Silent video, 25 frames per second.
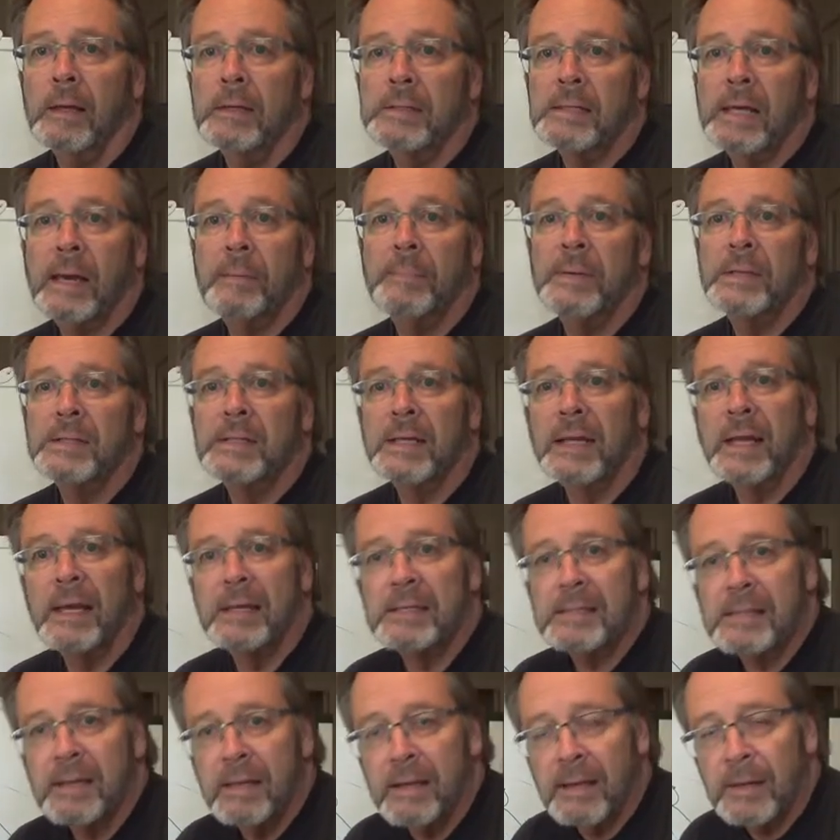is happy to
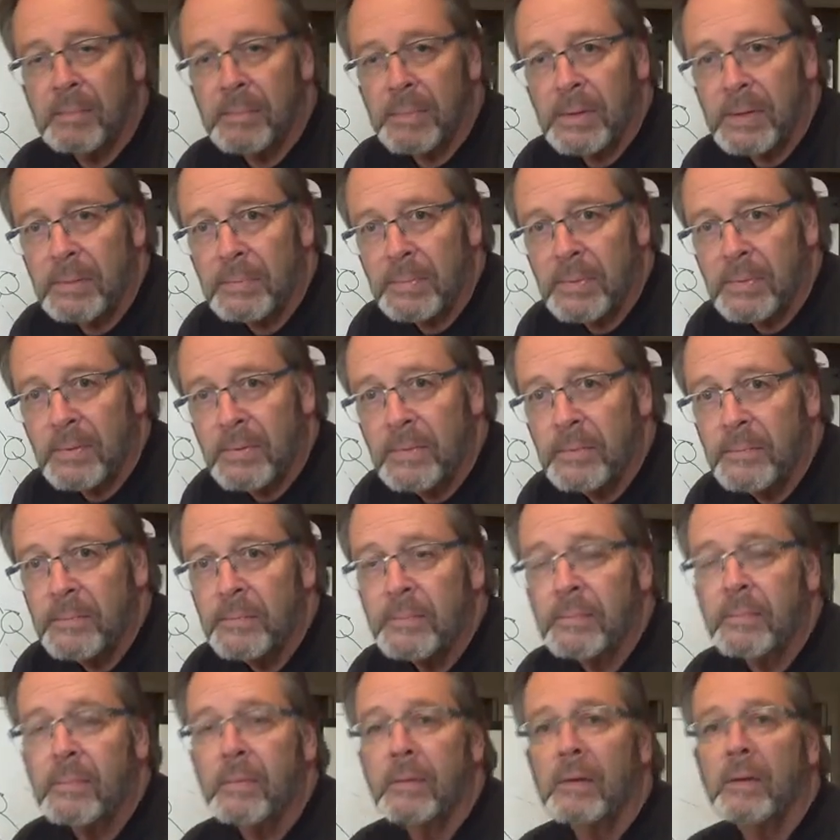gaslight people,
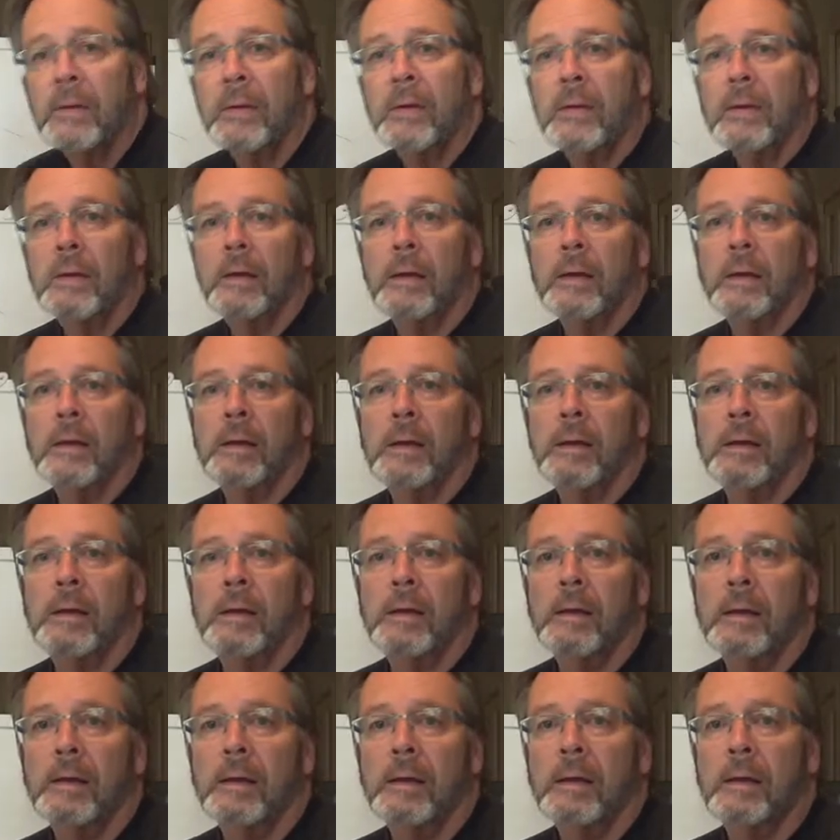
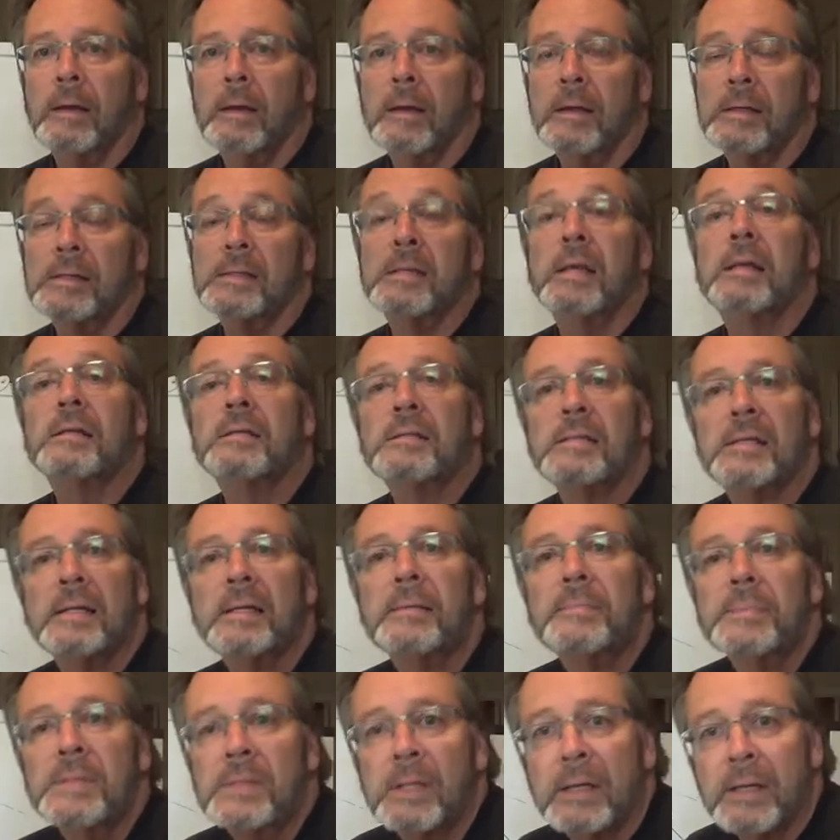and
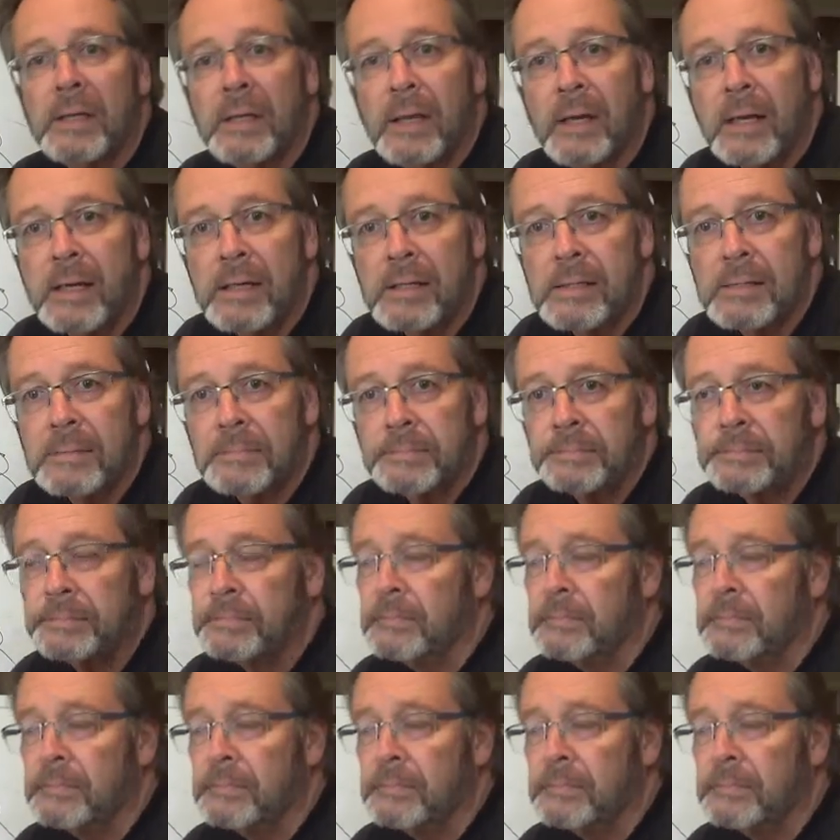sleeps at night,